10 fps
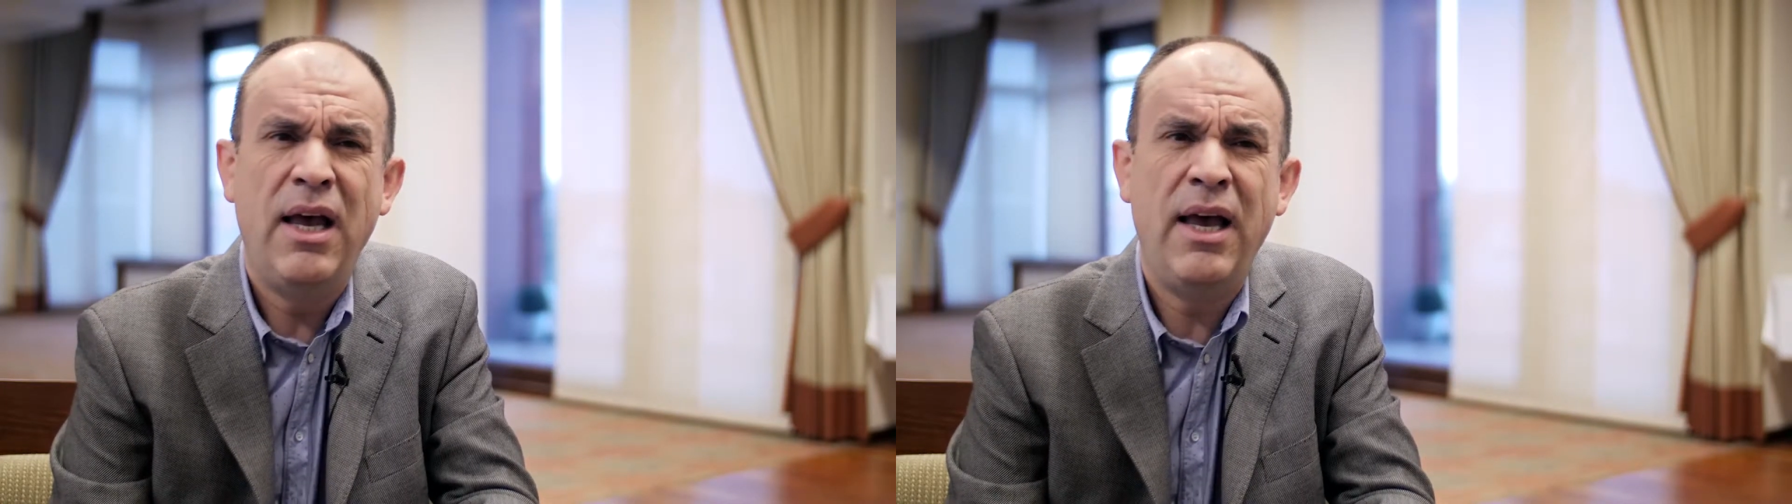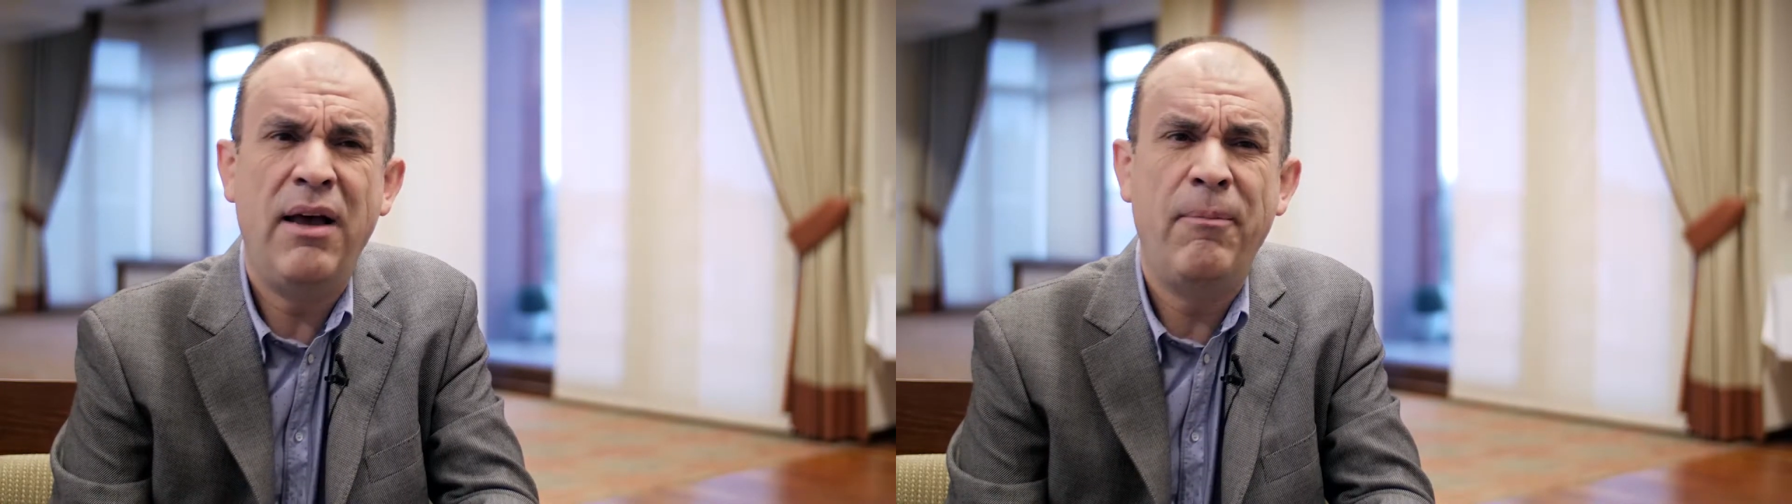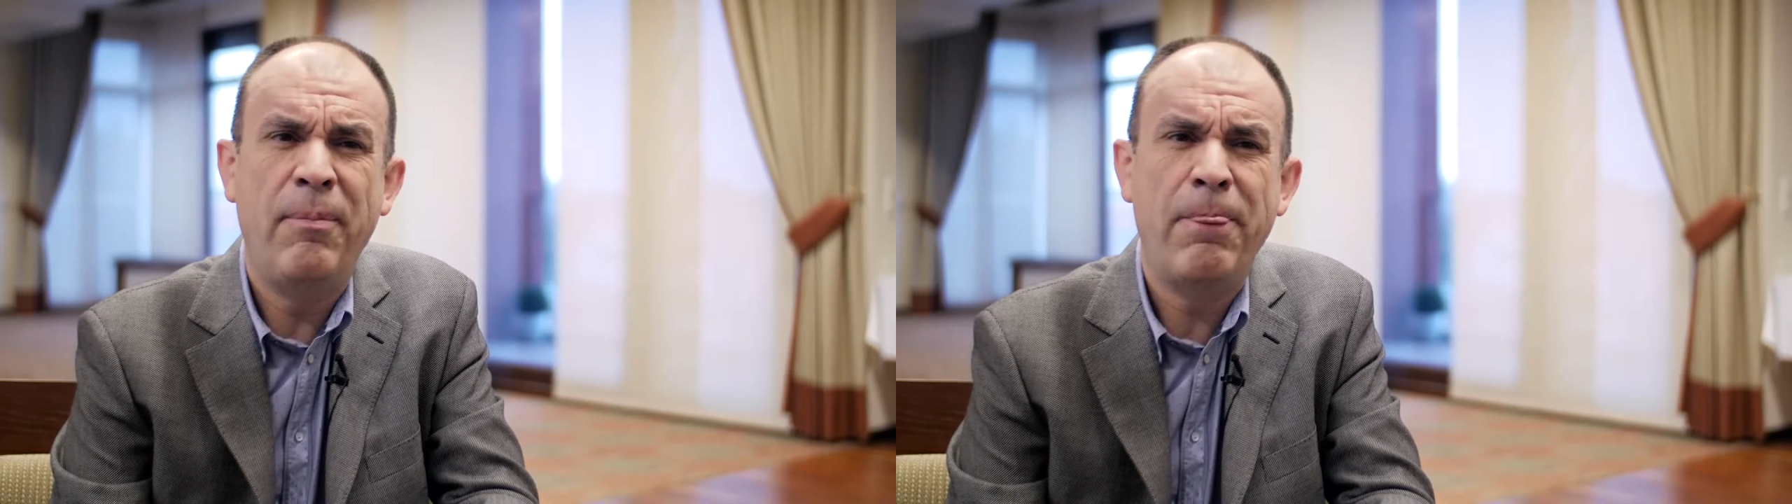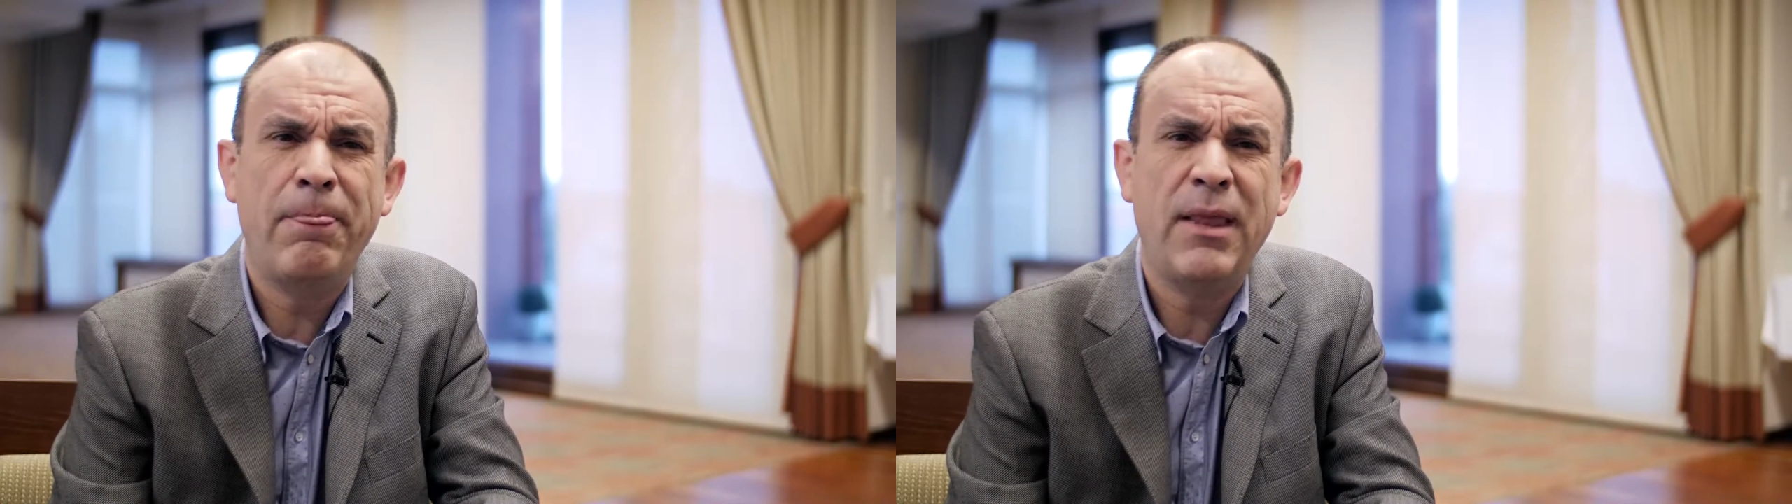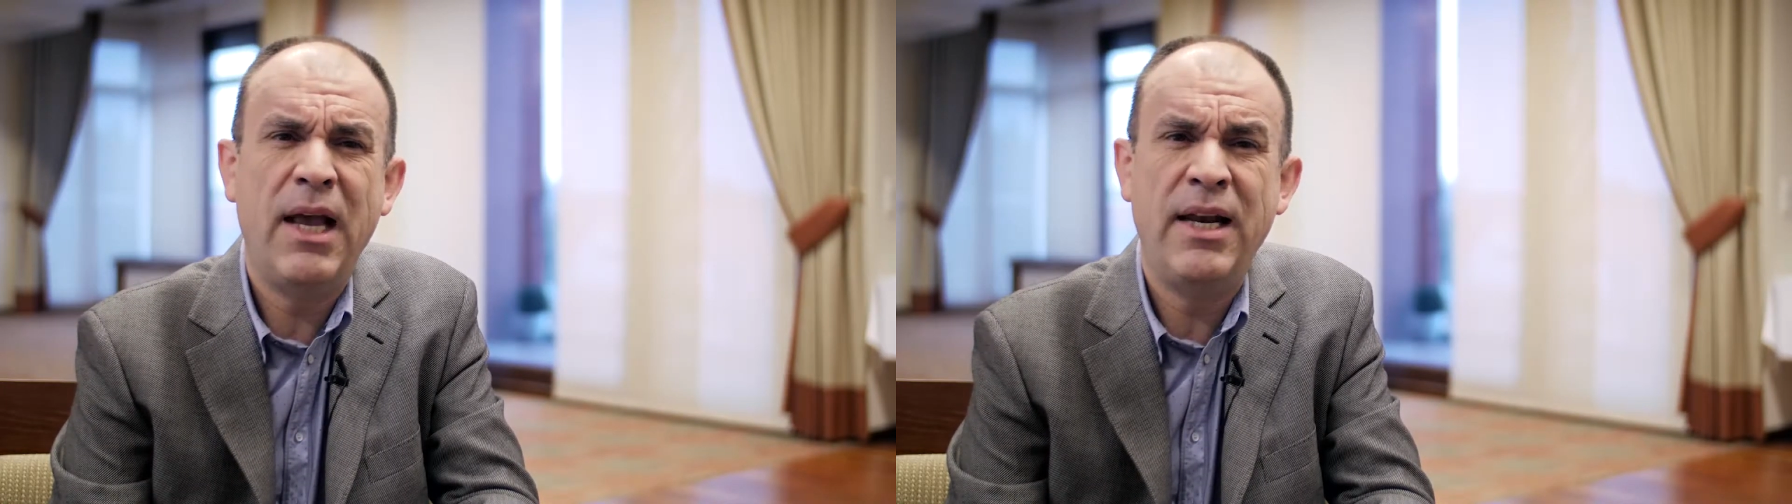um,
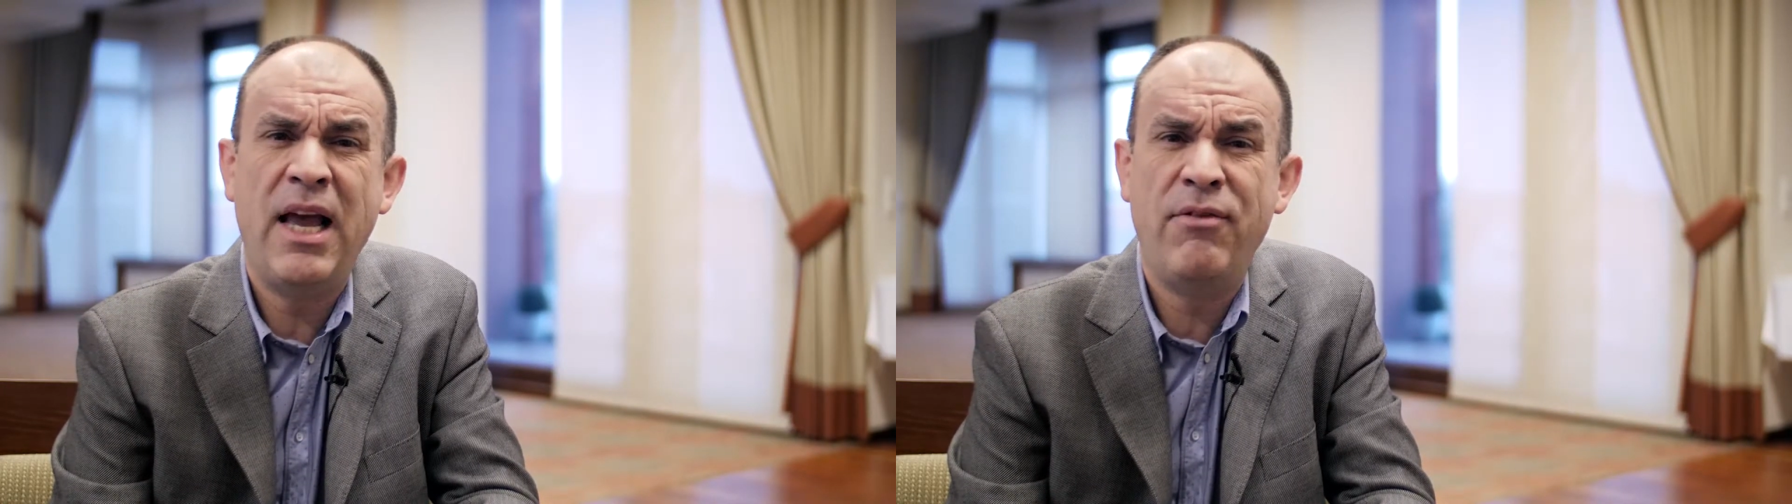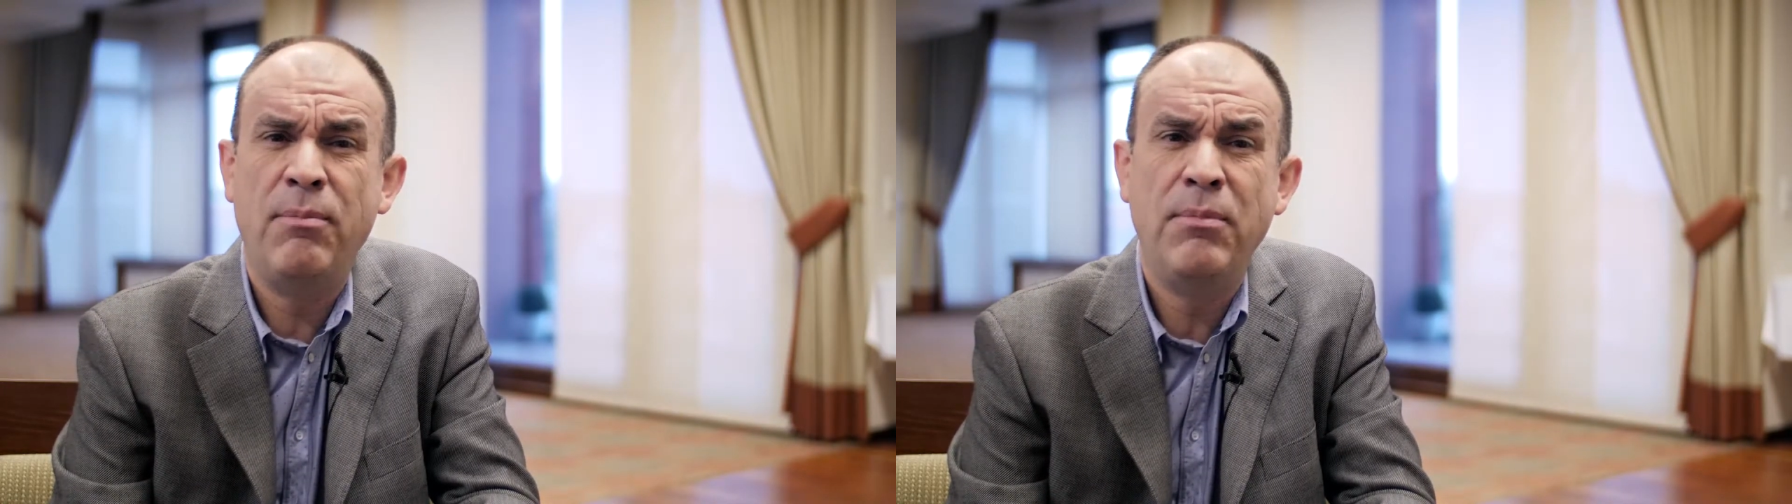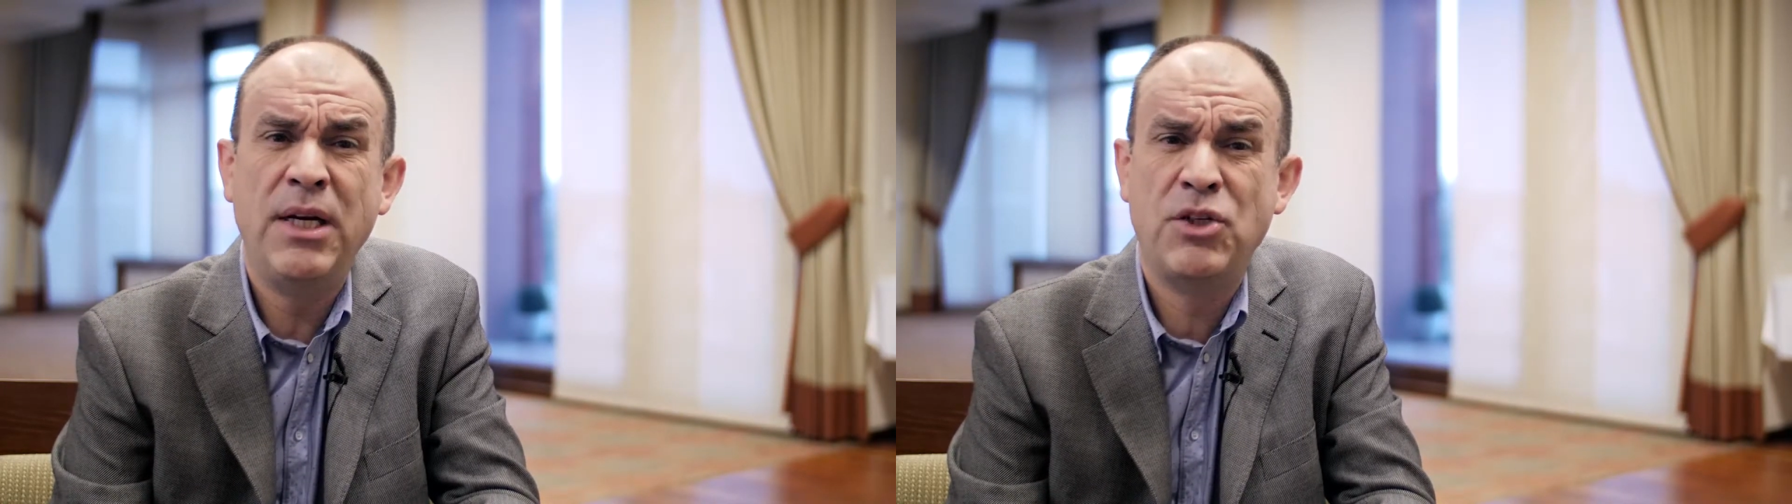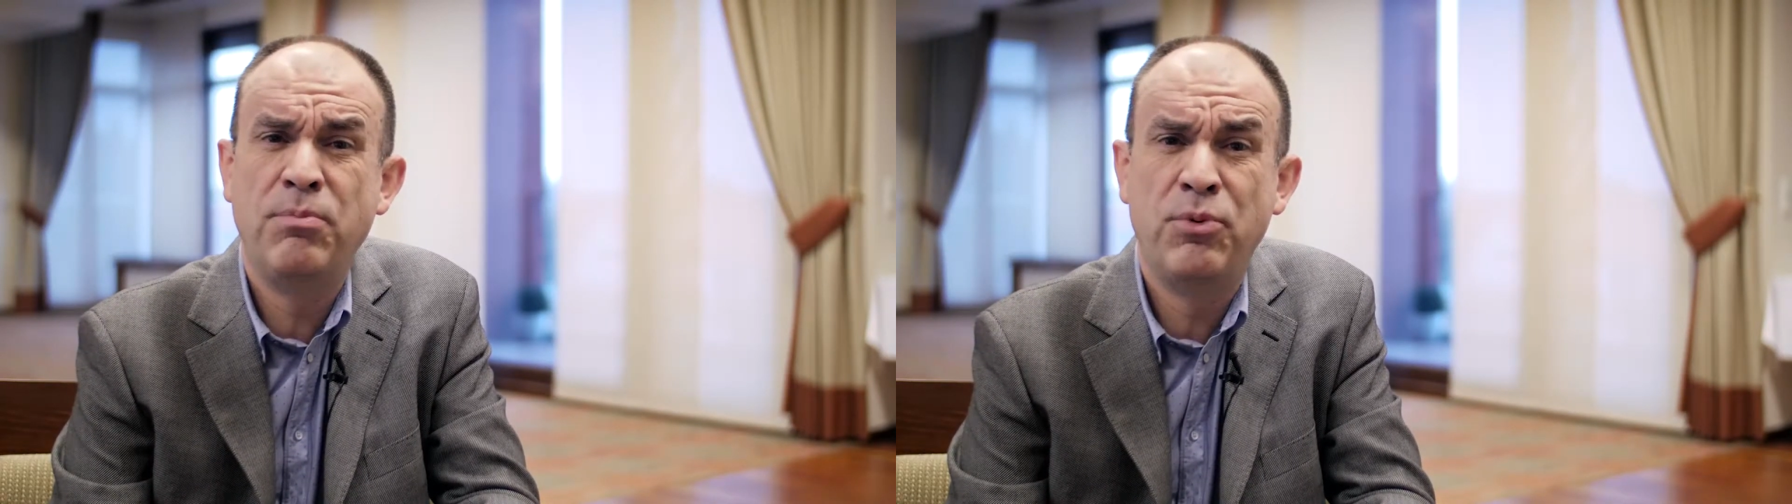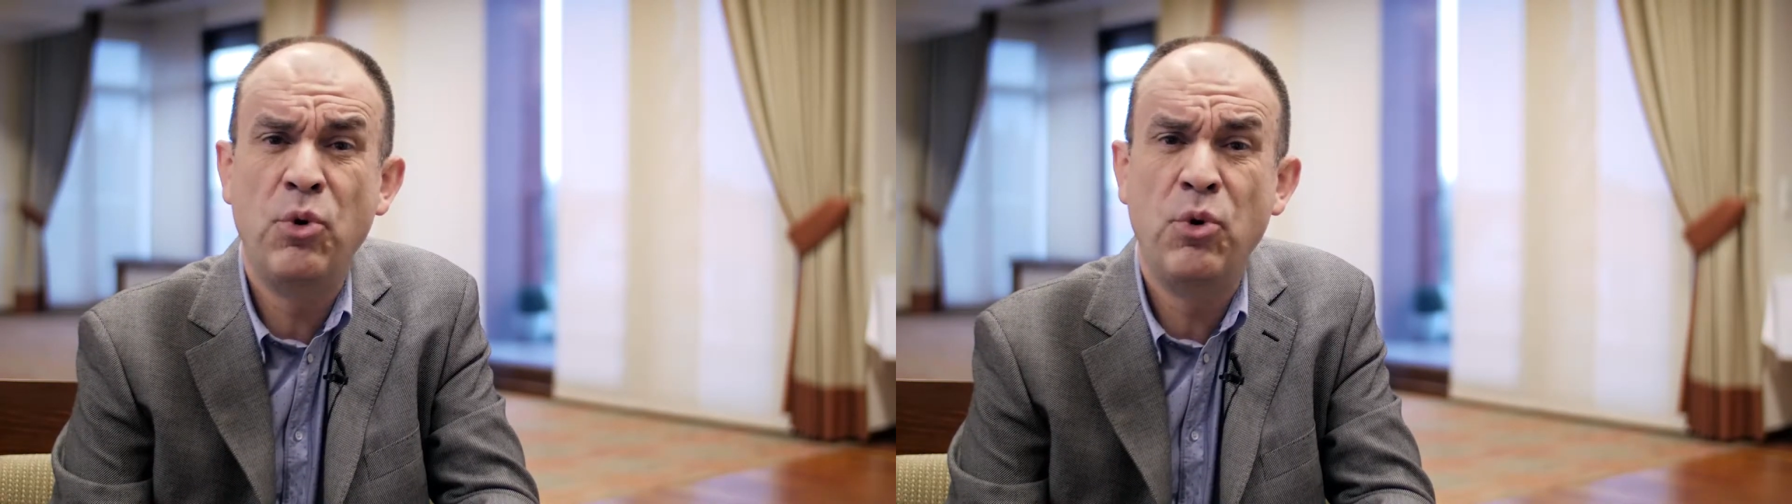and have a much